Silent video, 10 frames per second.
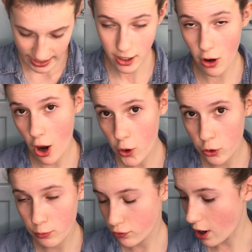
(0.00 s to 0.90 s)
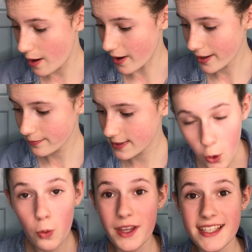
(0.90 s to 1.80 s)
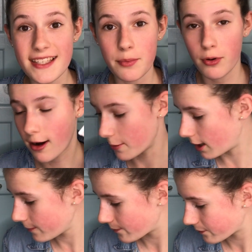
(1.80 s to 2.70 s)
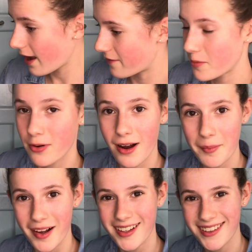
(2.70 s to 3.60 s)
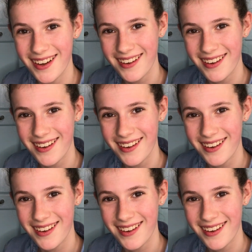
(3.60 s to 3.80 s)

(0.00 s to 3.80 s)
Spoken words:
I don't own primer. Oh, this is a primer. I have a primer.